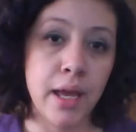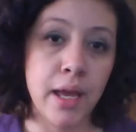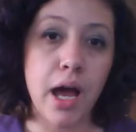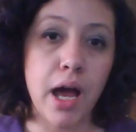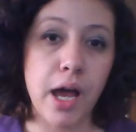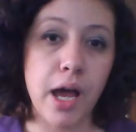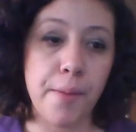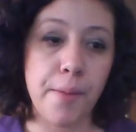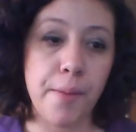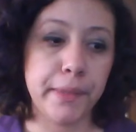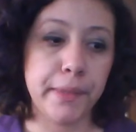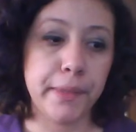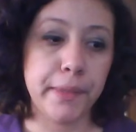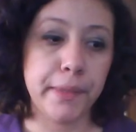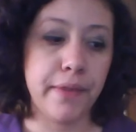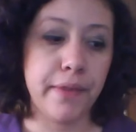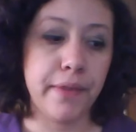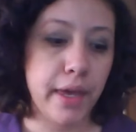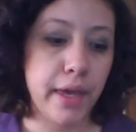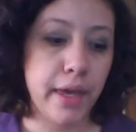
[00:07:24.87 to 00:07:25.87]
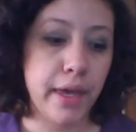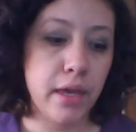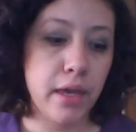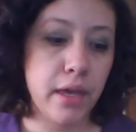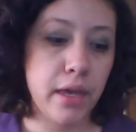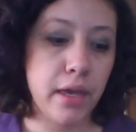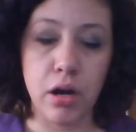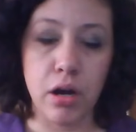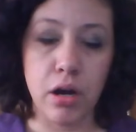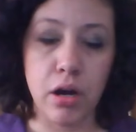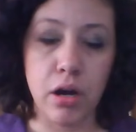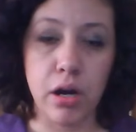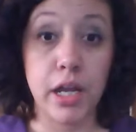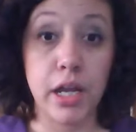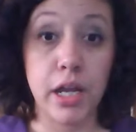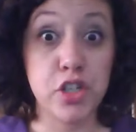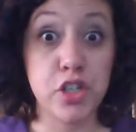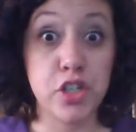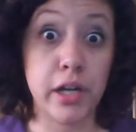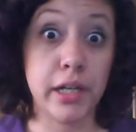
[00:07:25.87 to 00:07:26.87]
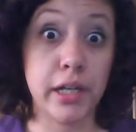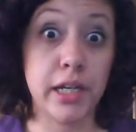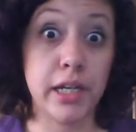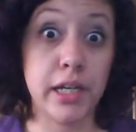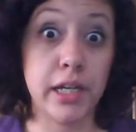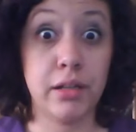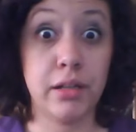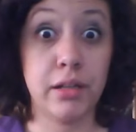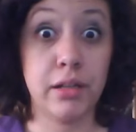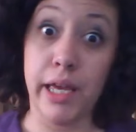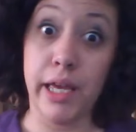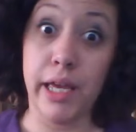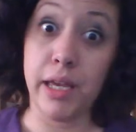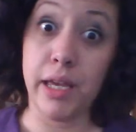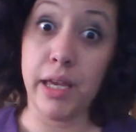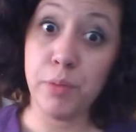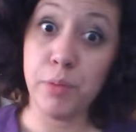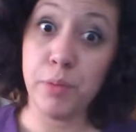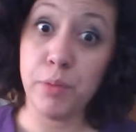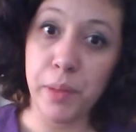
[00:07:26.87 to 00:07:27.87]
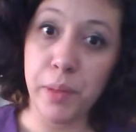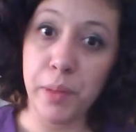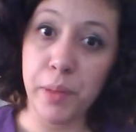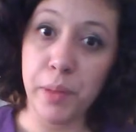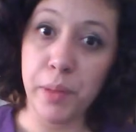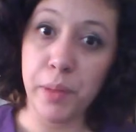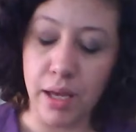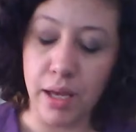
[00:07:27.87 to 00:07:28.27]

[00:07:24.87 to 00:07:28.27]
And they are a chalk and clay chalk and clay